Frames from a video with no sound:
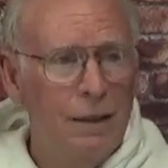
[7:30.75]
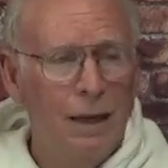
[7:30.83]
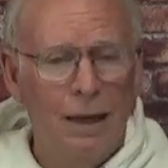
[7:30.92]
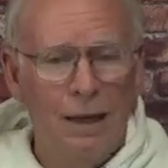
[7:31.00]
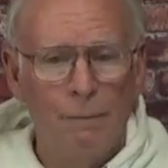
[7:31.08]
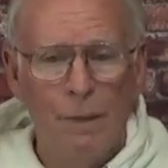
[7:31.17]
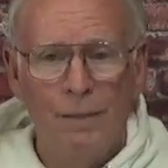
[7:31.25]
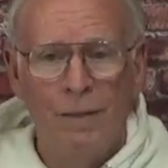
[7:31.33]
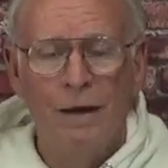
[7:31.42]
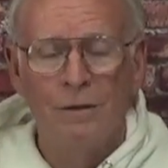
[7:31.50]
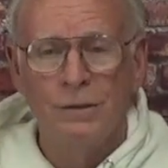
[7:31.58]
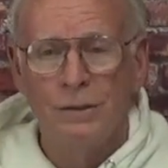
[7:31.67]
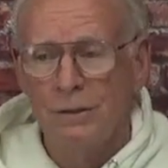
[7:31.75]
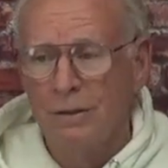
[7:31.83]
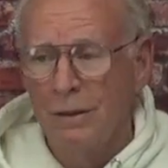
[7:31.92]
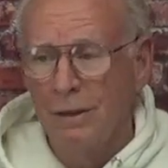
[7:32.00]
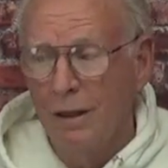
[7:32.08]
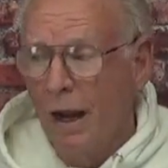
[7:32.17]
But there's
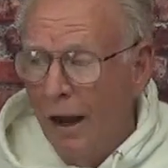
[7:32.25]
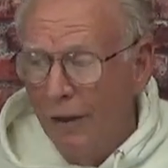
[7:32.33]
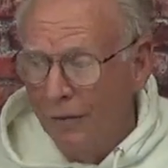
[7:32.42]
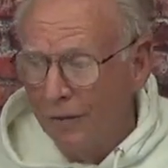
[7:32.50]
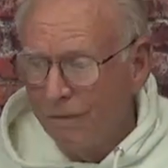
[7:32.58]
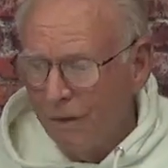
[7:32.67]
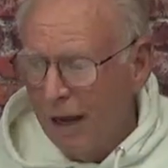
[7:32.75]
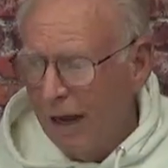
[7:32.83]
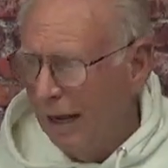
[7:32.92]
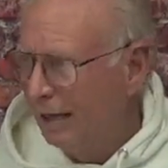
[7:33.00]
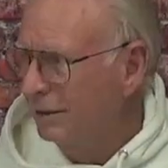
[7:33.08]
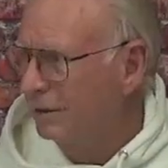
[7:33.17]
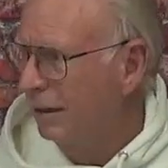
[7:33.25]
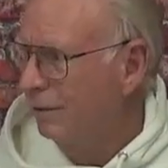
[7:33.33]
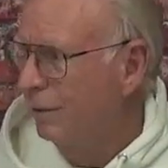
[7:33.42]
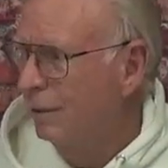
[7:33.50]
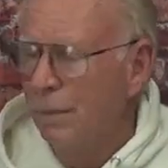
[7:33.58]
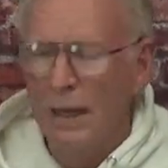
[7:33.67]
other flags that
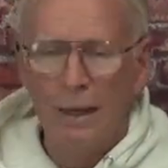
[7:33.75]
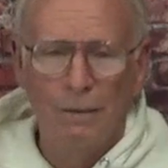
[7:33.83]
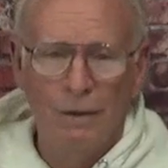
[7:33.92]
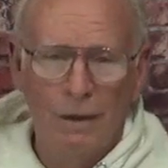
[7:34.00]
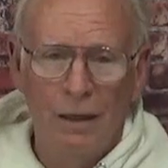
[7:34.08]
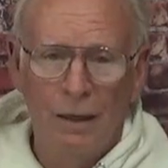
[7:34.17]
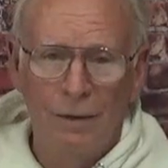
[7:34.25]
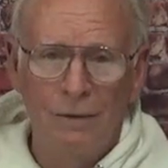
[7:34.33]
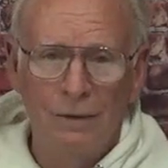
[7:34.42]
we'll be able to do.